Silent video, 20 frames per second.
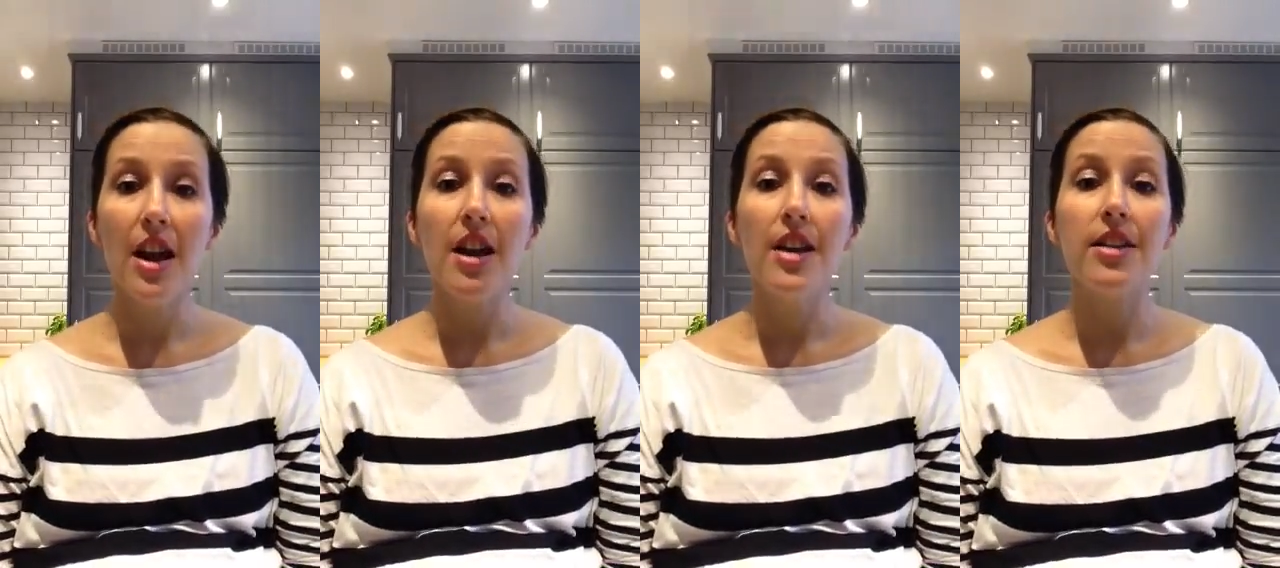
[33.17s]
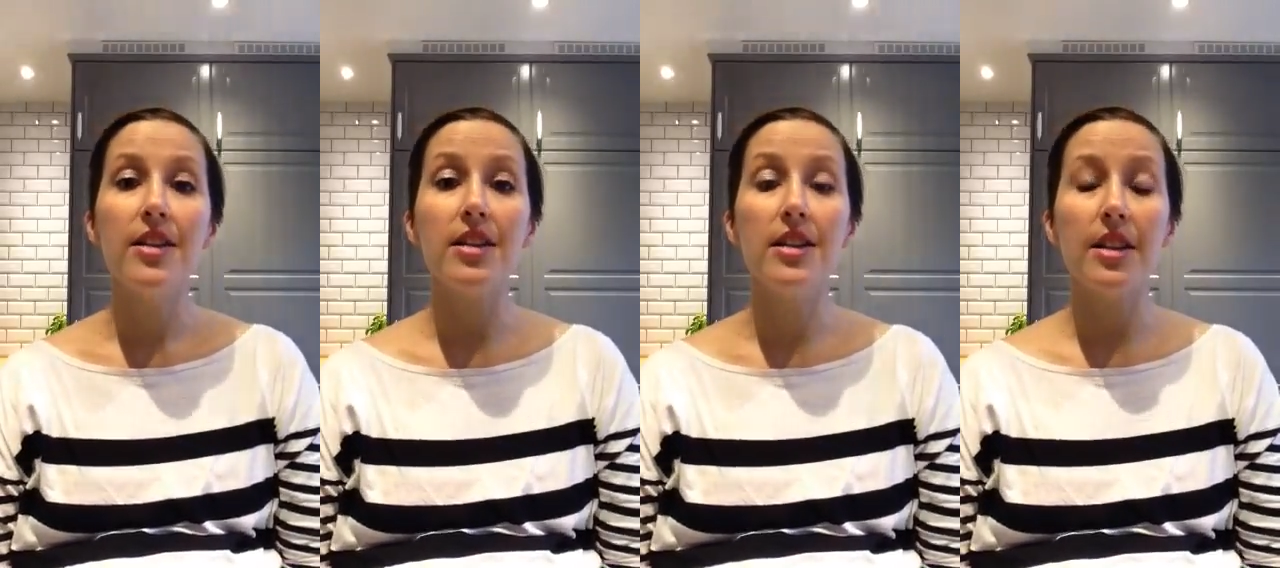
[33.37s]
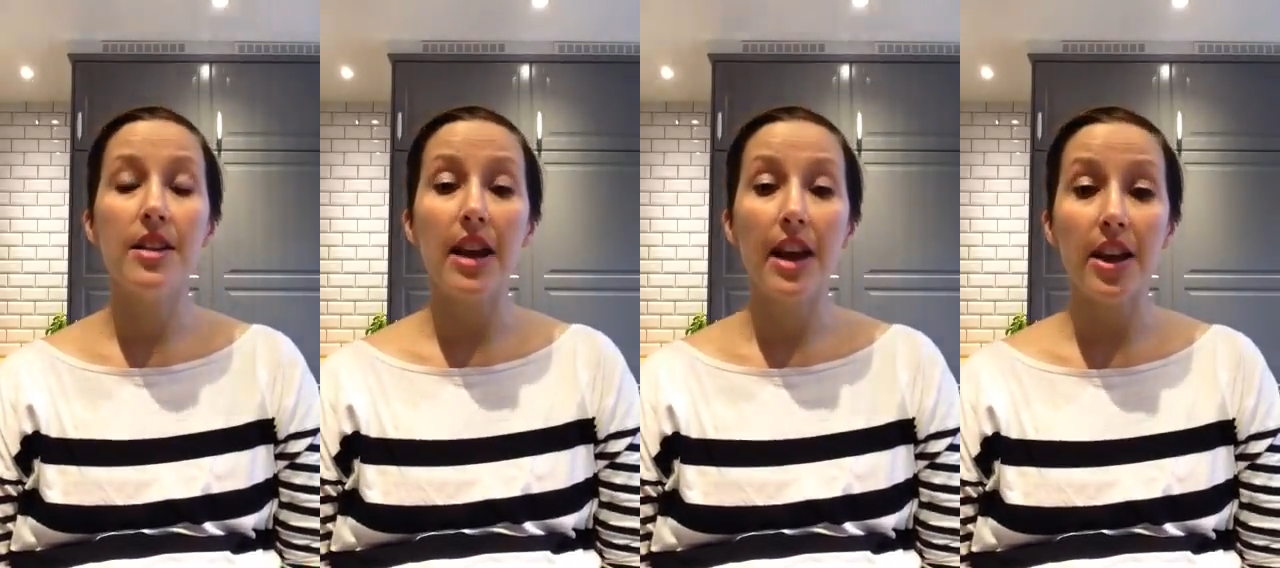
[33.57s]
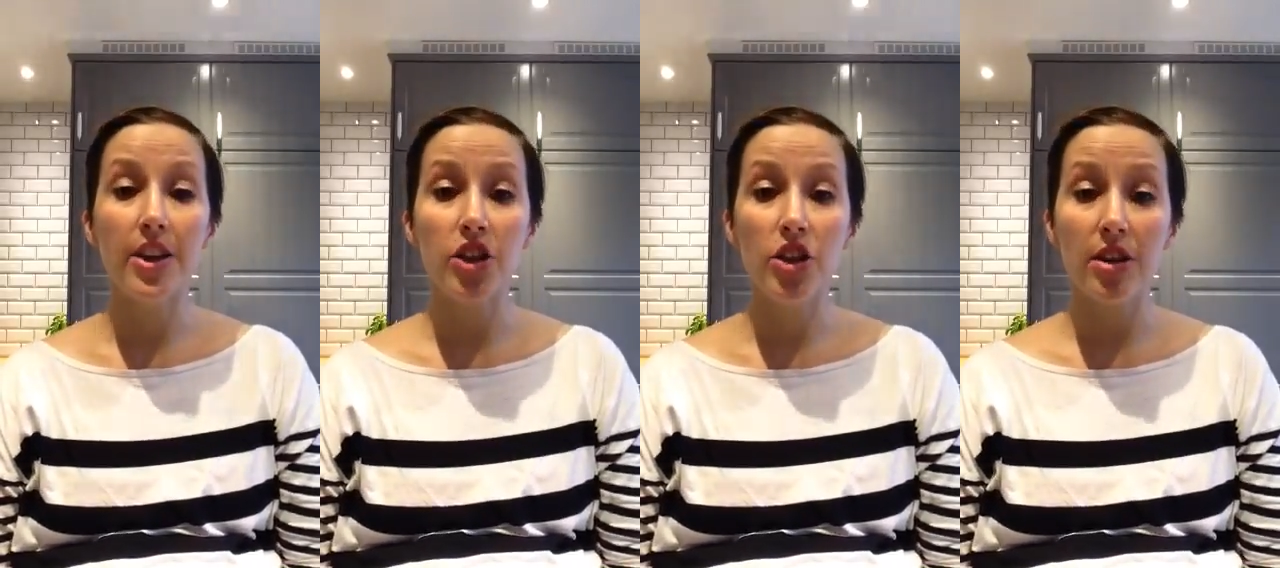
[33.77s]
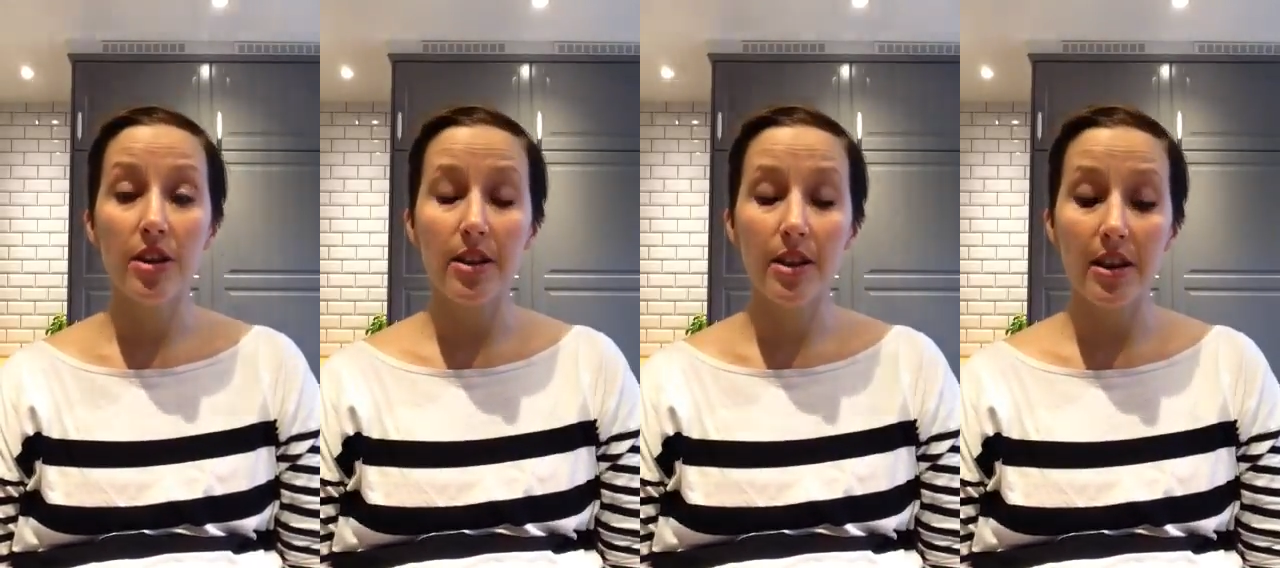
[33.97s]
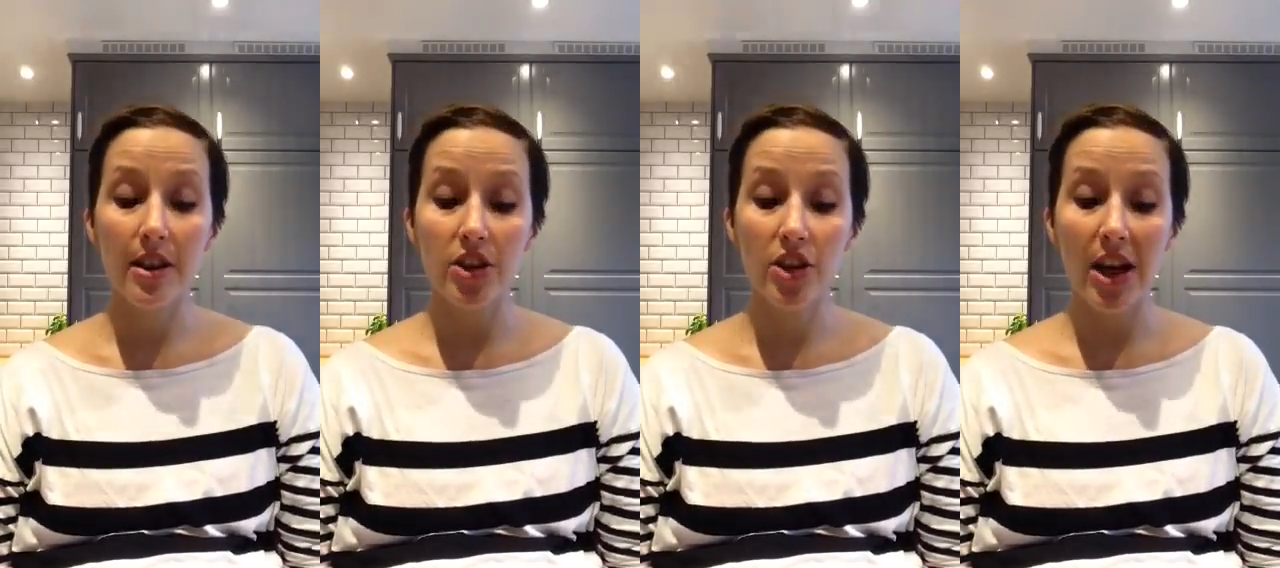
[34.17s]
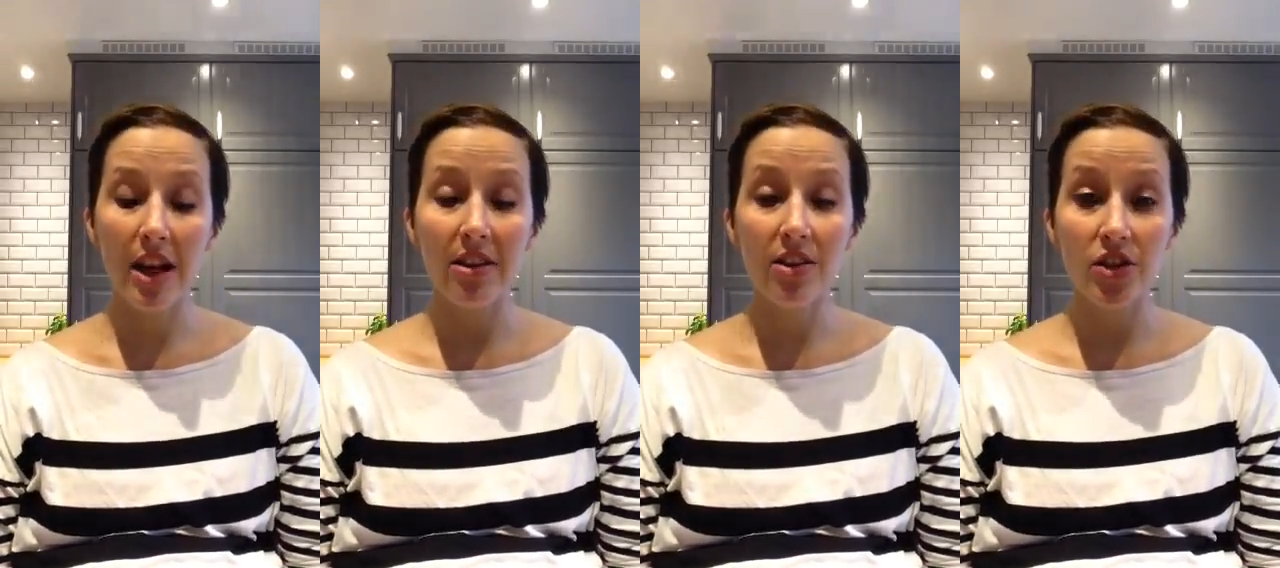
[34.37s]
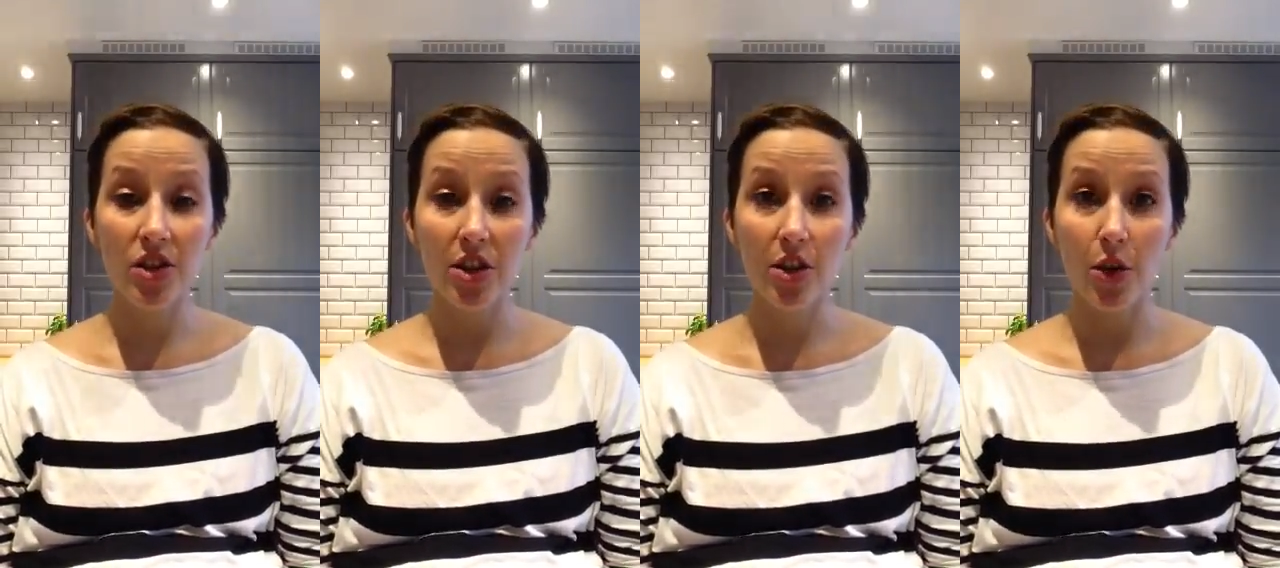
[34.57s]
the
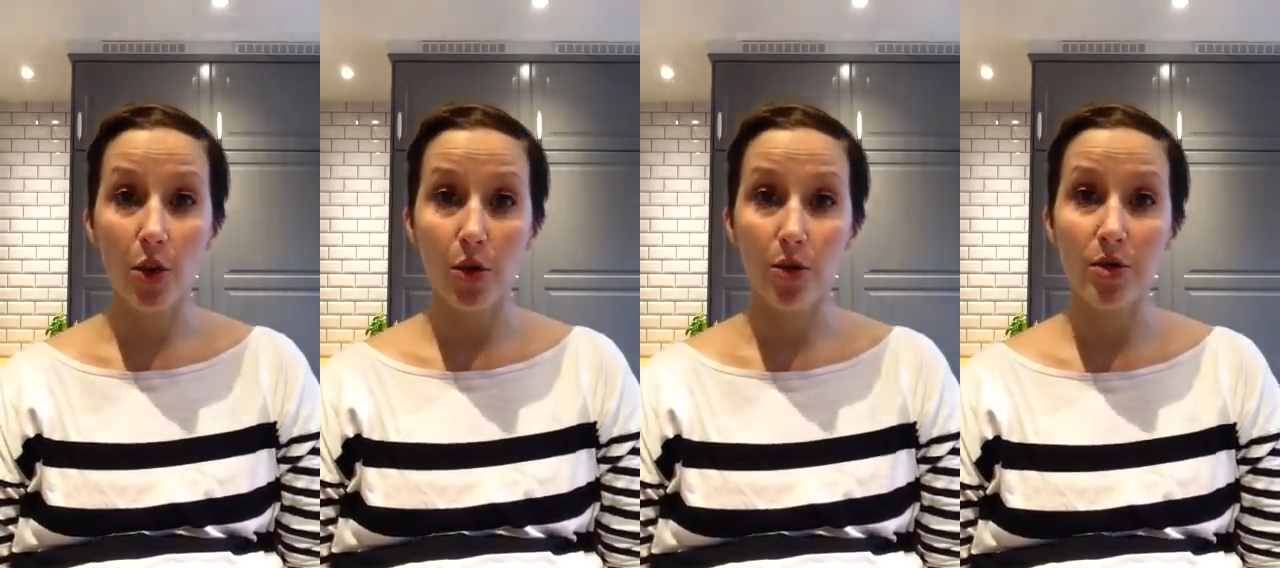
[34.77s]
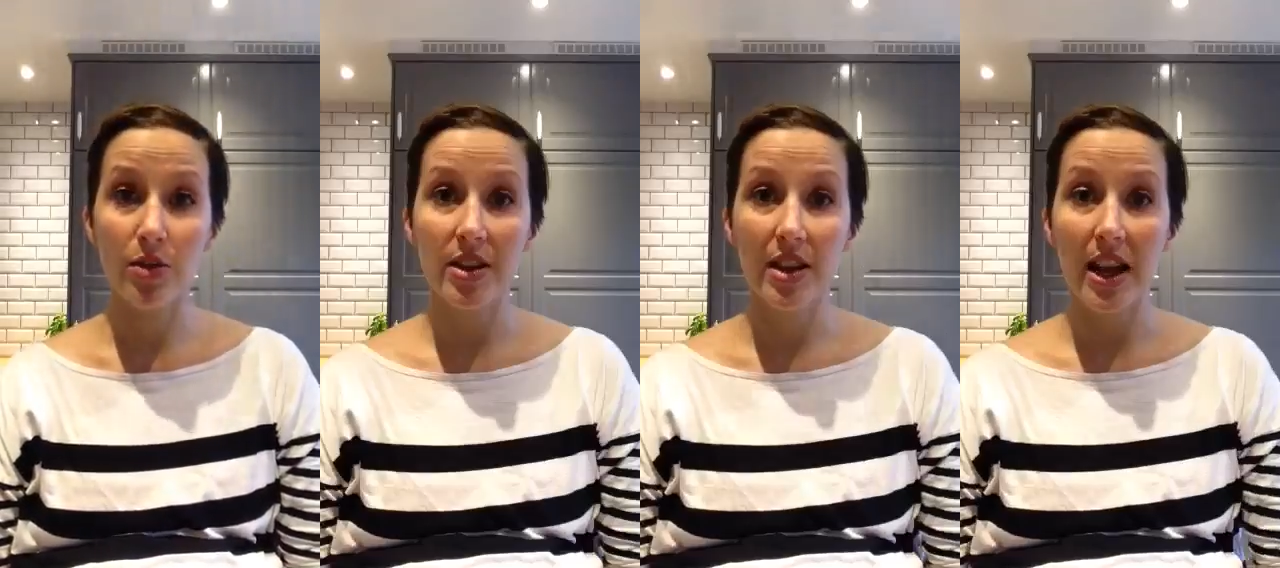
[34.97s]
challenging goals